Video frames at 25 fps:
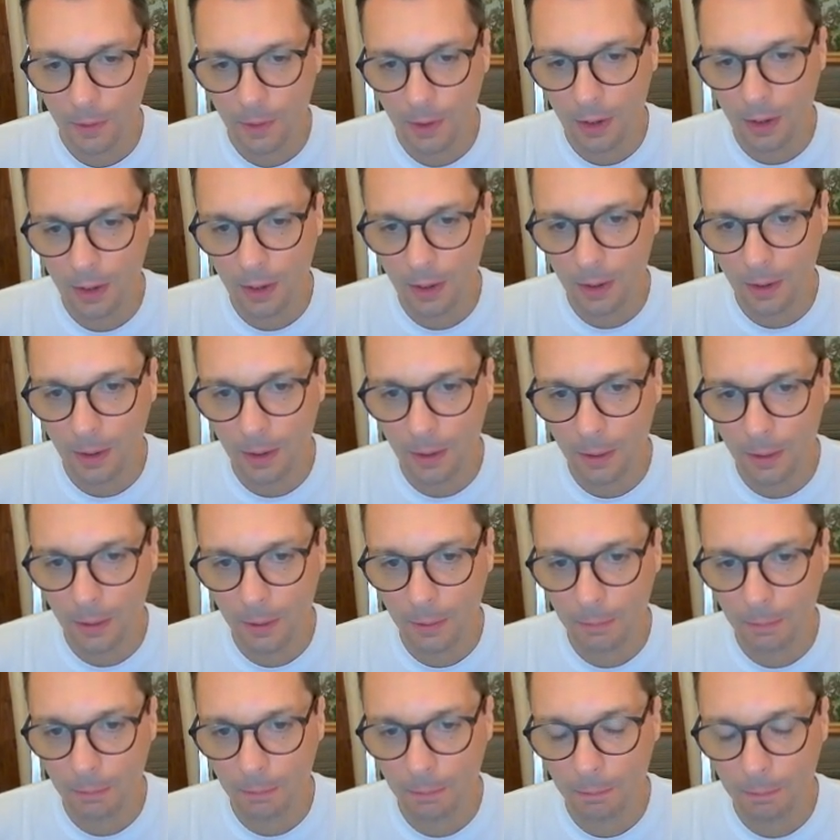
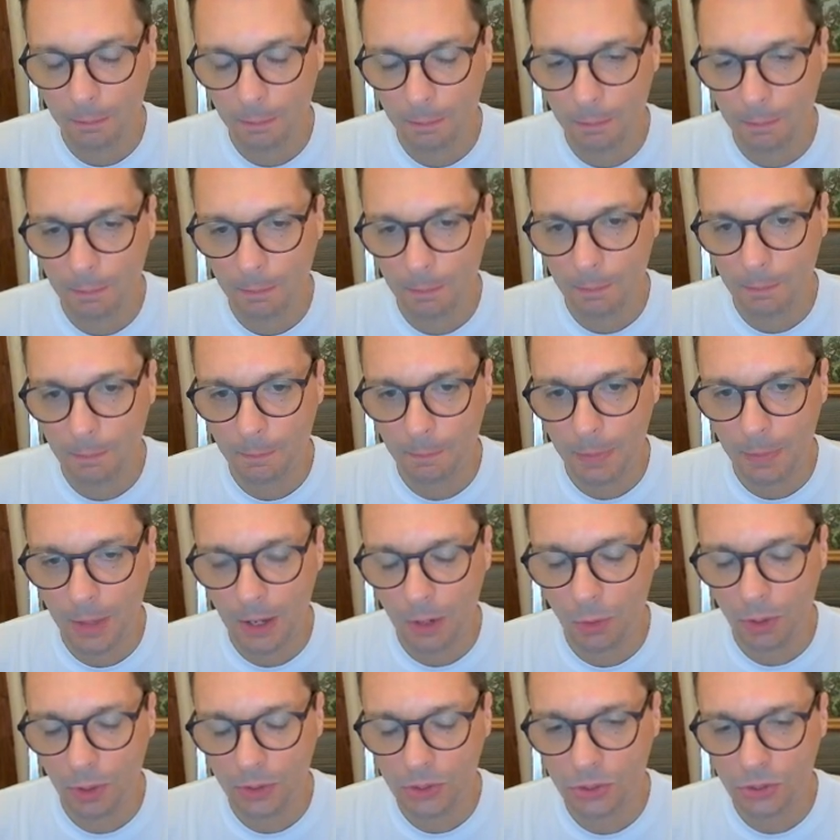I'm not
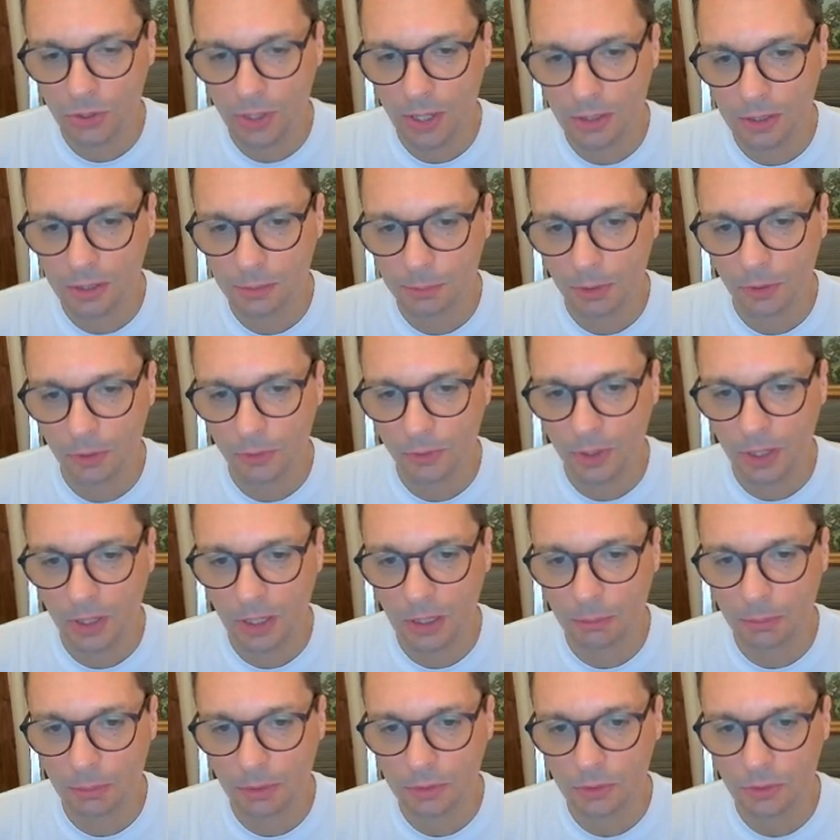quite sure how to spell her
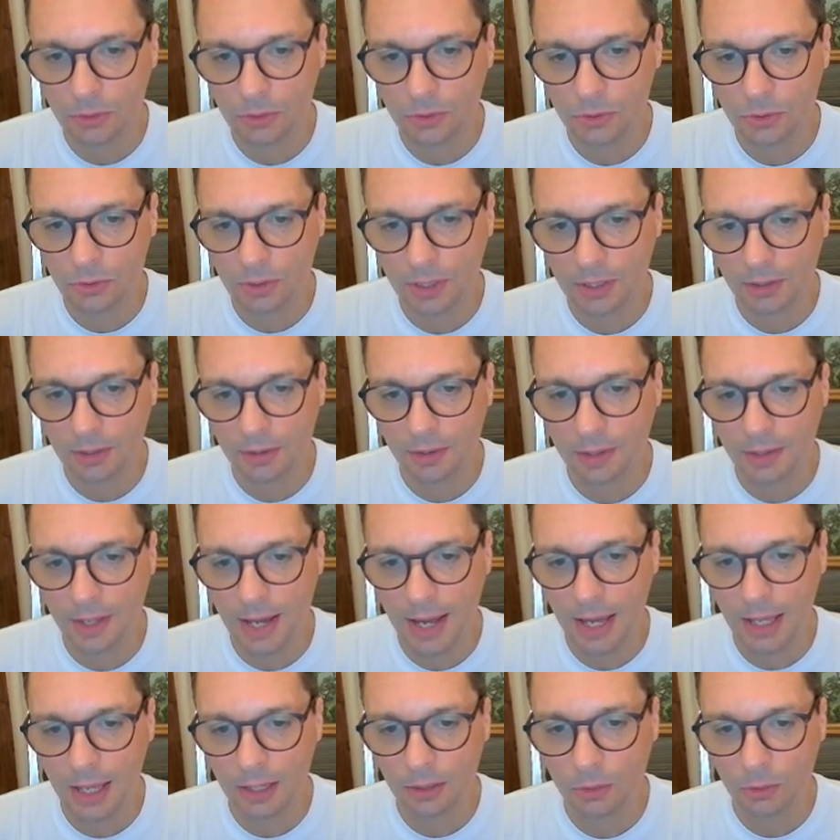name. Is it just like
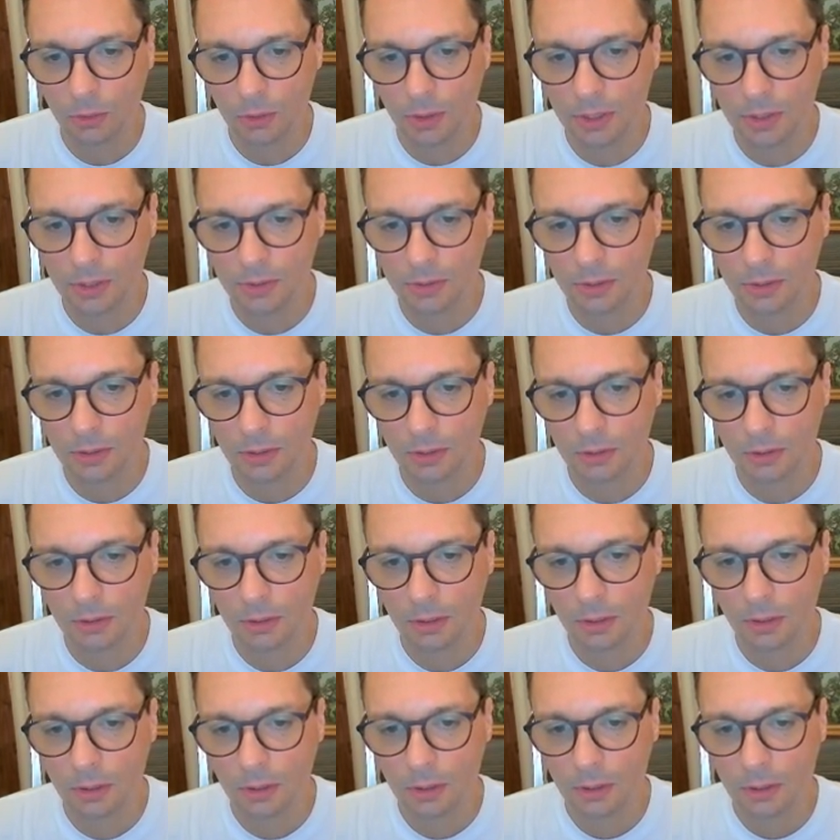that, or is it
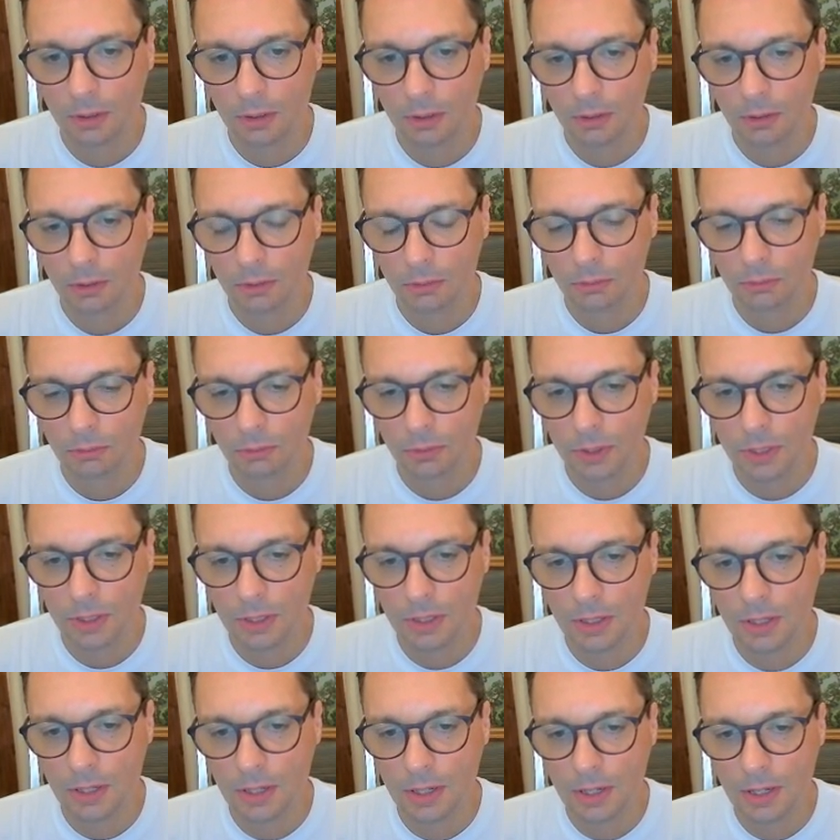
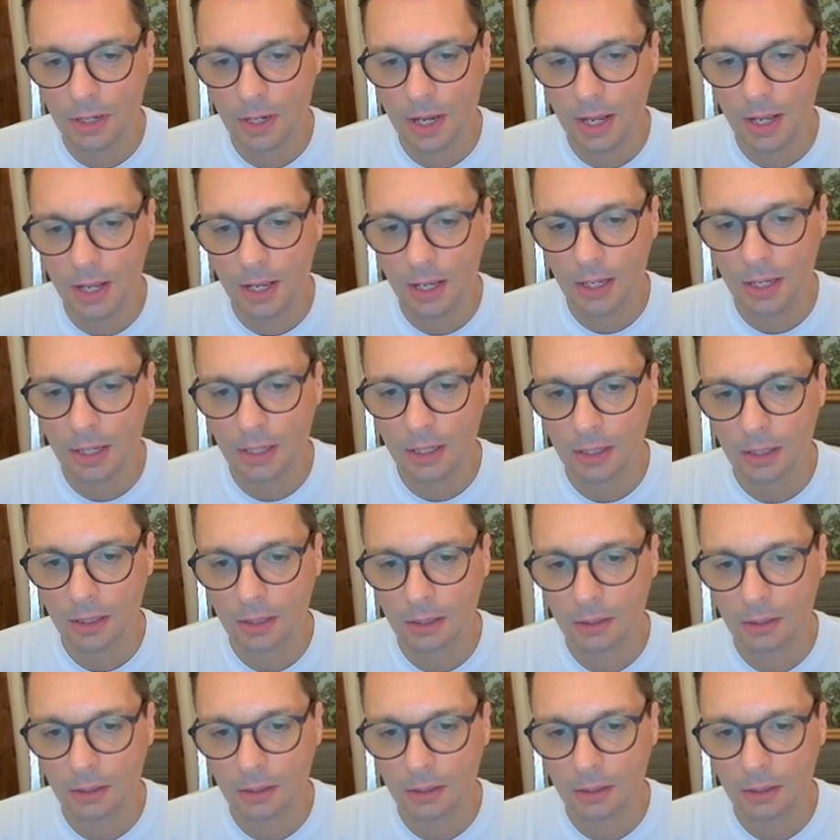Renee?